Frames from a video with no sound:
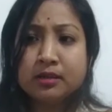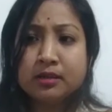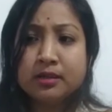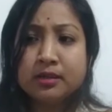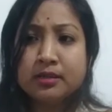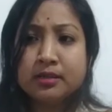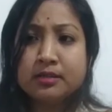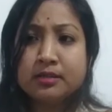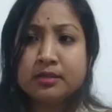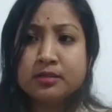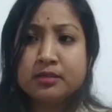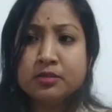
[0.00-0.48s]

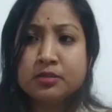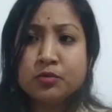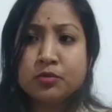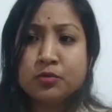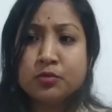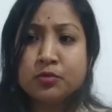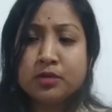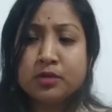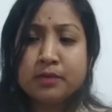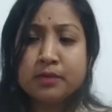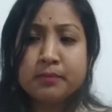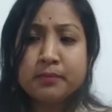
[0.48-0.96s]
in the
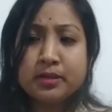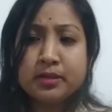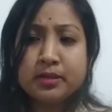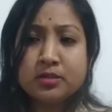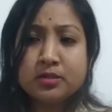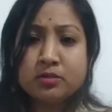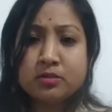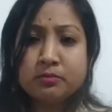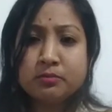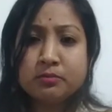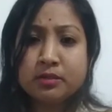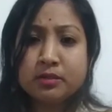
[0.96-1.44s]
corona
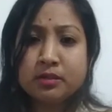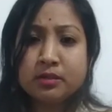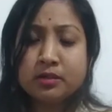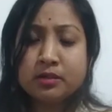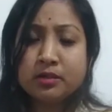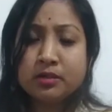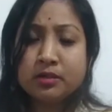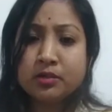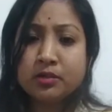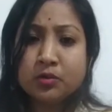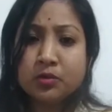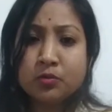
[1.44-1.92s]
pandemic
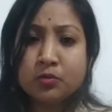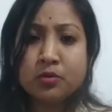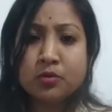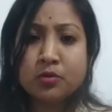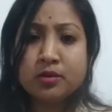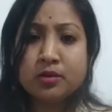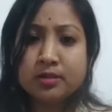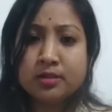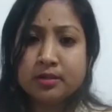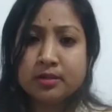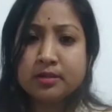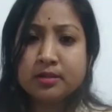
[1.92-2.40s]
through
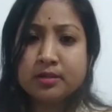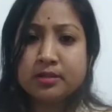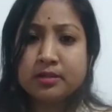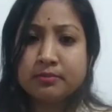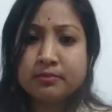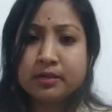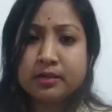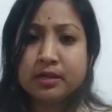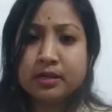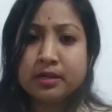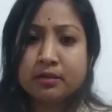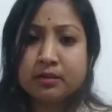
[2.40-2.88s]
alternative
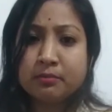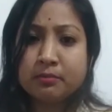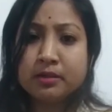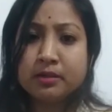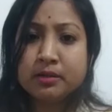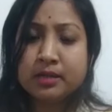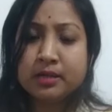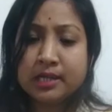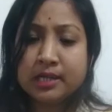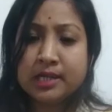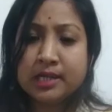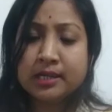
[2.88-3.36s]

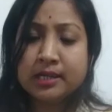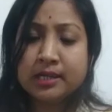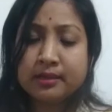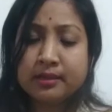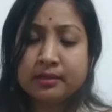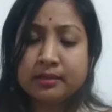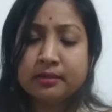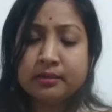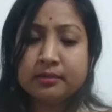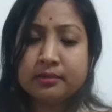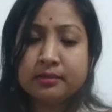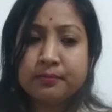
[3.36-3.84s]
academic
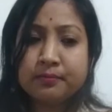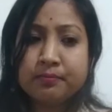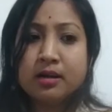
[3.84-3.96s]
calendar.